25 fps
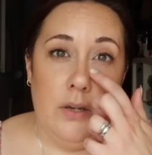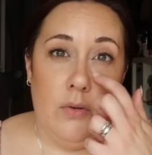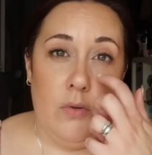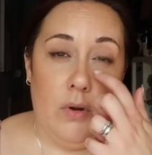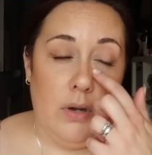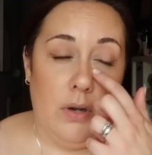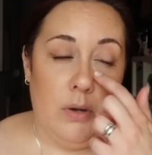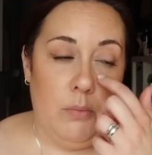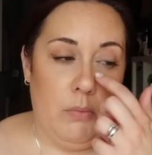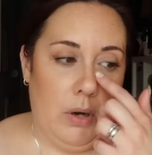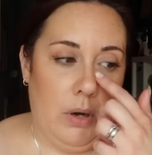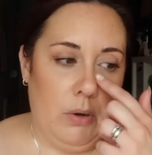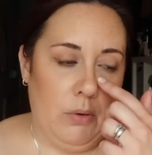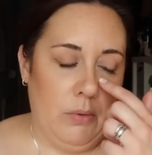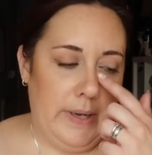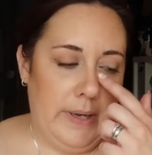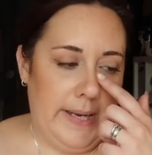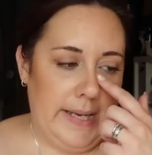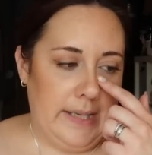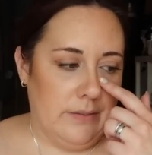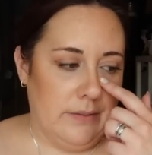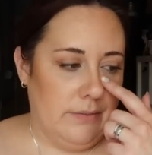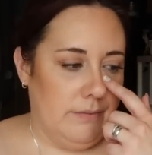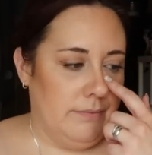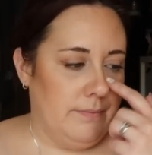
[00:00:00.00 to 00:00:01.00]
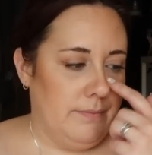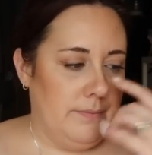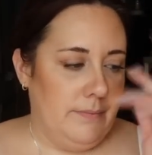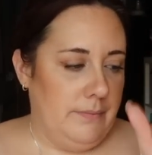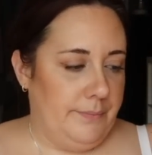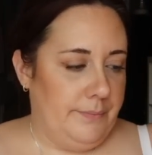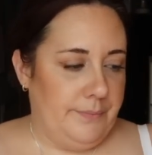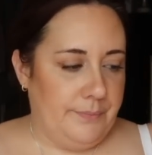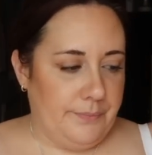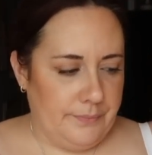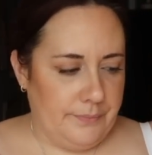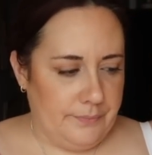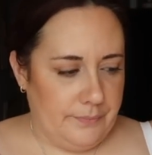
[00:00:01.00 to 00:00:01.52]
guacamole and
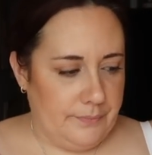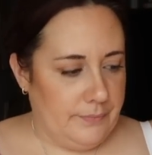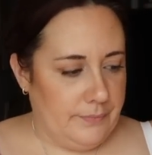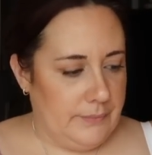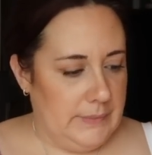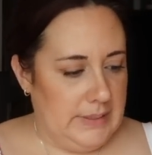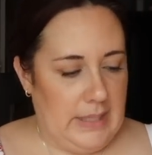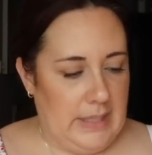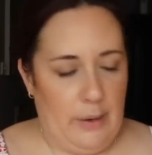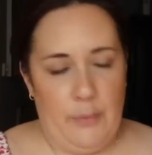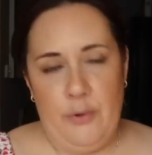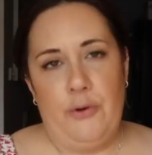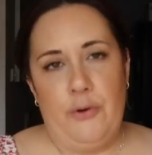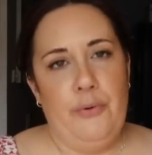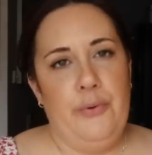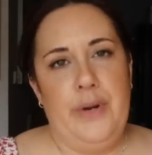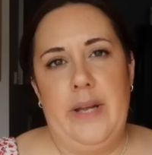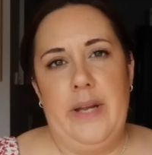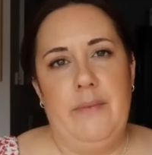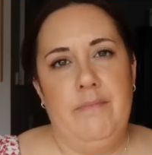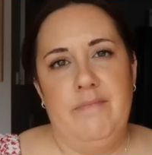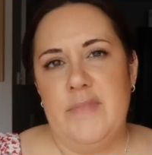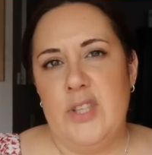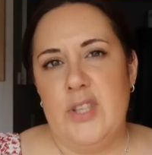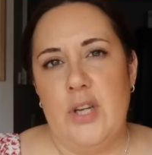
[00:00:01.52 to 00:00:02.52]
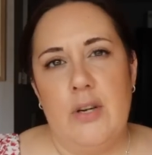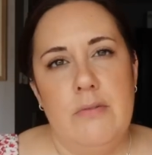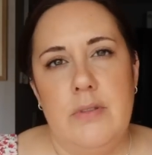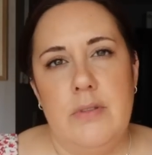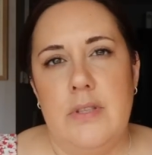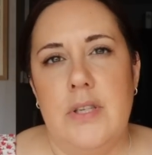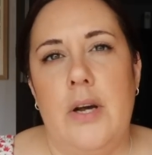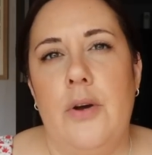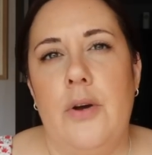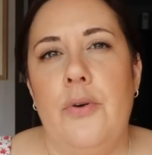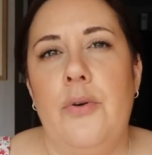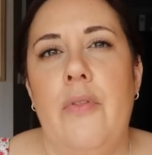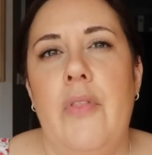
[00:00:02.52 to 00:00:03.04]
sour cream
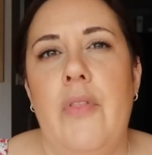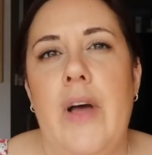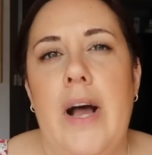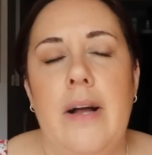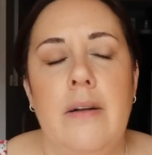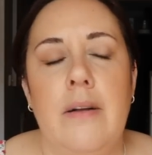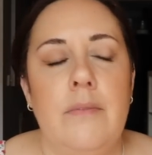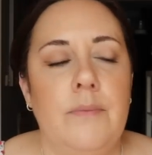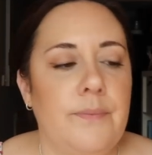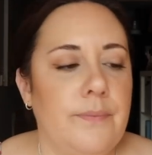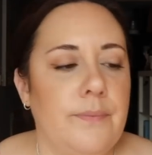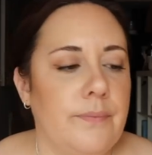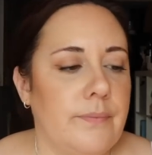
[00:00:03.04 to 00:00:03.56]
salsa all that